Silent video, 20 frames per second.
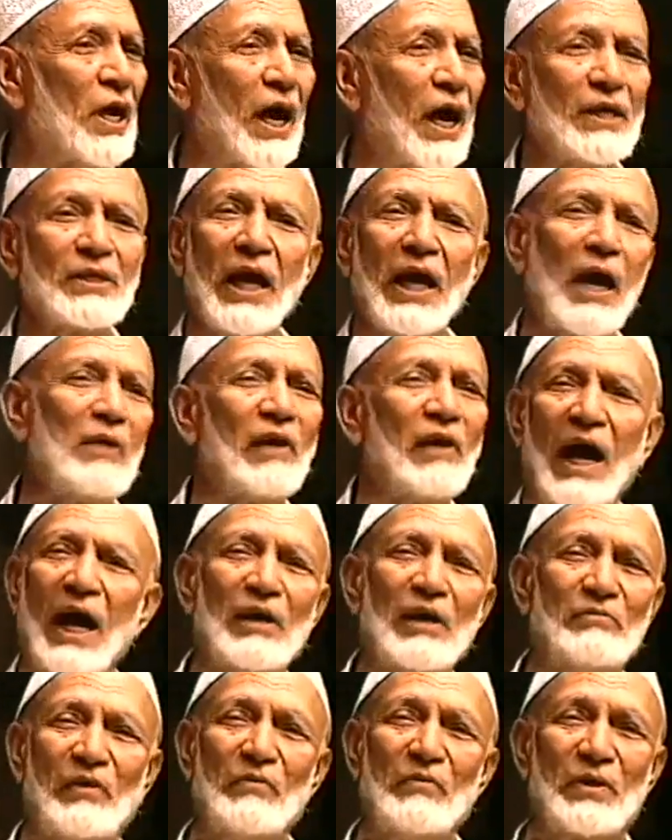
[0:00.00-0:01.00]
I said,
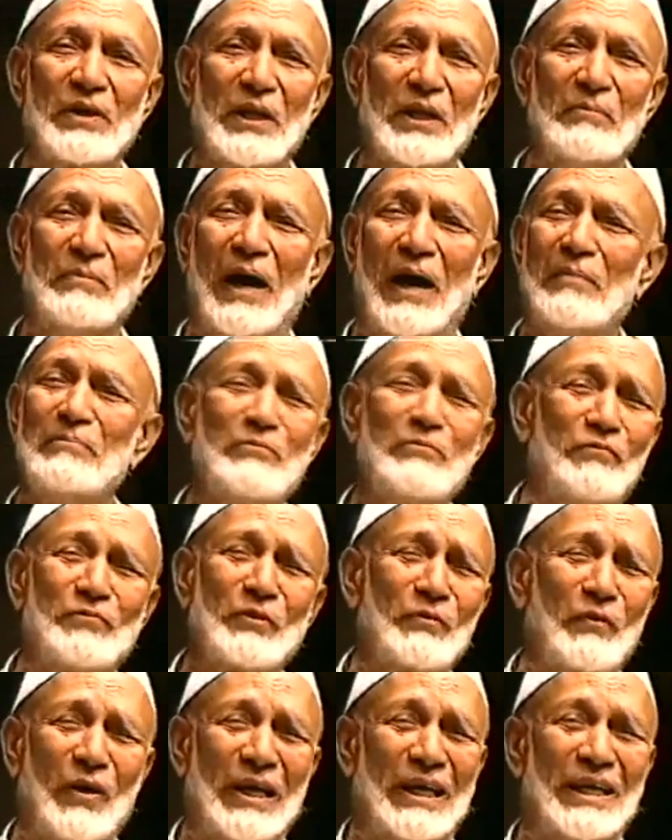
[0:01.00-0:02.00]
I favor them. I'm
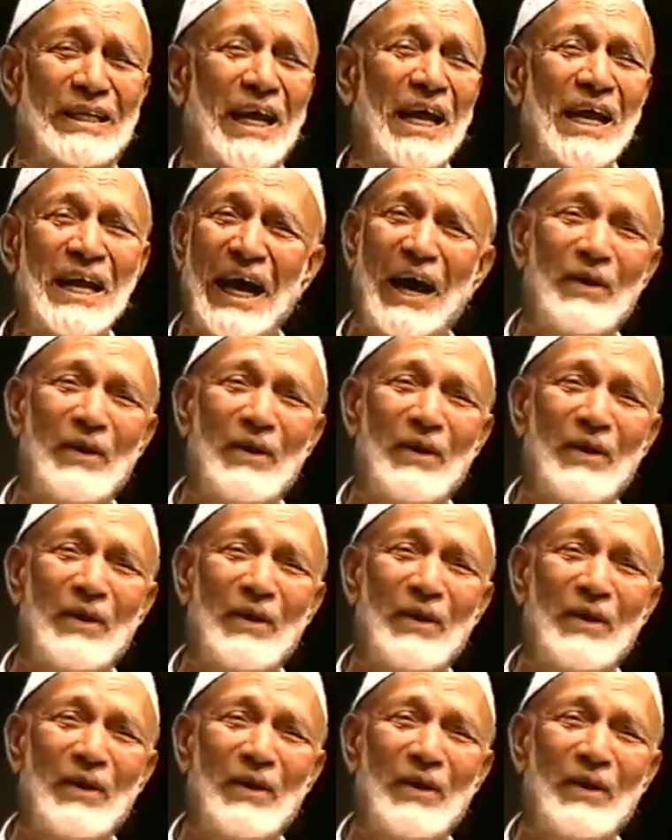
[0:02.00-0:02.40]
worried.